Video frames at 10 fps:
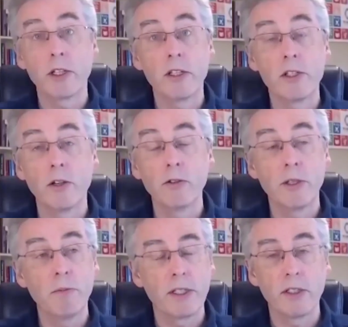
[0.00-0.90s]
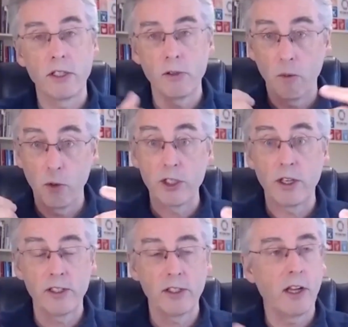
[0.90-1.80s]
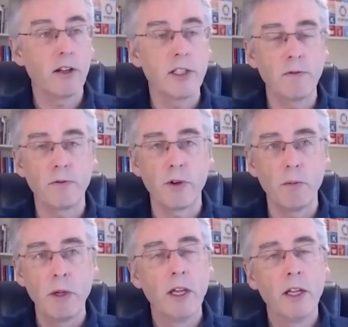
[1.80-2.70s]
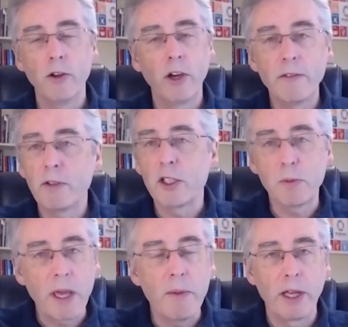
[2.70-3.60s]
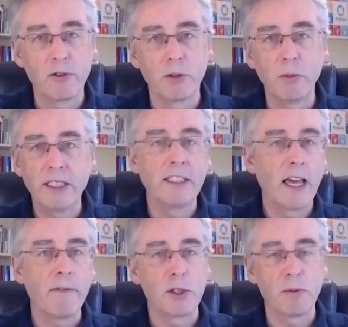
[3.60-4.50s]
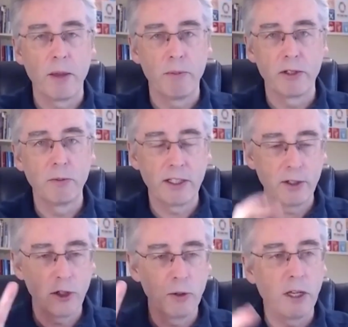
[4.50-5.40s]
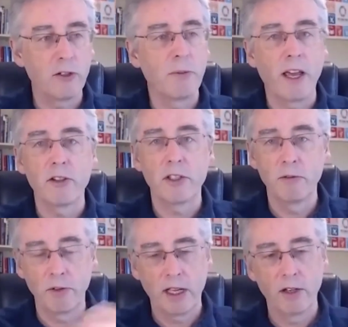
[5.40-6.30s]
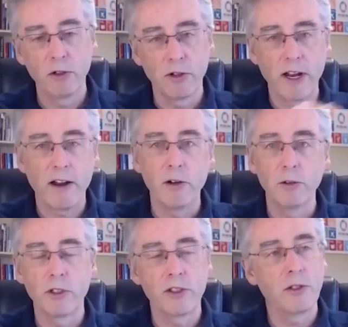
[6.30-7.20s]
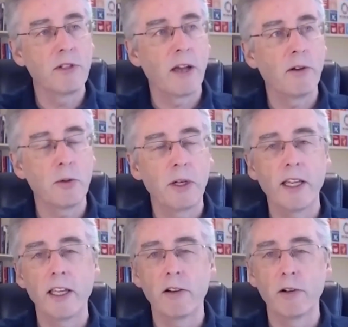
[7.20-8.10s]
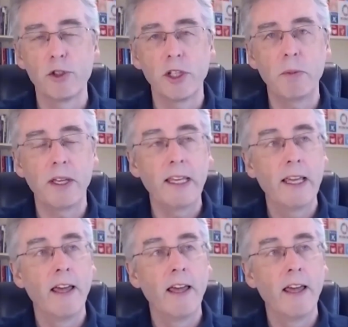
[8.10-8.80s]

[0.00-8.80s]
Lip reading: consulting business, which I started from not even a spare bedroom. We didn't have a spare bedroom. We had a 2-bedroom house, and Laura, our oldest, who's now a 28-year-old GP,